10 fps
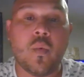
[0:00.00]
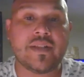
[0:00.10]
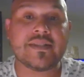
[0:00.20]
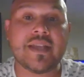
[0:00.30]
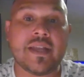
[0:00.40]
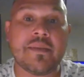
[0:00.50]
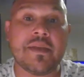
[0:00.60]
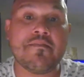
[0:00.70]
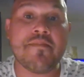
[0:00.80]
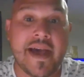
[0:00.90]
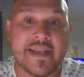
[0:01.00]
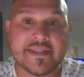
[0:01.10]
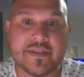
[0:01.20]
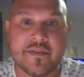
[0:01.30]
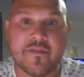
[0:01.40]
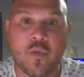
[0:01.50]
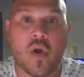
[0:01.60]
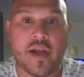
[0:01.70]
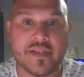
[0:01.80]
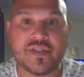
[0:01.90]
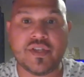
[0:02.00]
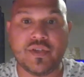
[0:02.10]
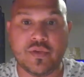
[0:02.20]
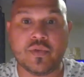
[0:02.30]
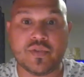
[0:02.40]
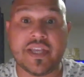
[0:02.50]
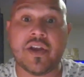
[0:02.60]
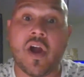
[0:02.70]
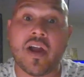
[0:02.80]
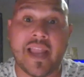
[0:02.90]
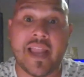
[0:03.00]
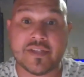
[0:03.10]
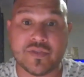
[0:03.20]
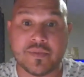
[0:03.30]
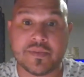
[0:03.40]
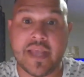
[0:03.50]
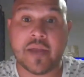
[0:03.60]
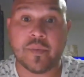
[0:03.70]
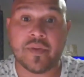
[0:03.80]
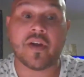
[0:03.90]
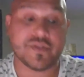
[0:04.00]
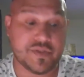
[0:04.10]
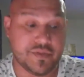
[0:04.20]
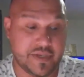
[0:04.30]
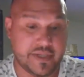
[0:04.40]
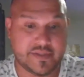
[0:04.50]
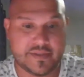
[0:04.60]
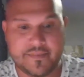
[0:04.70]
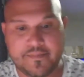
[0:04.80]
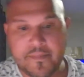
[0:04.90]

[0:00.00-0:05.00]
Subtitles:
what's going to be best for us to use in our classrooms and with our students.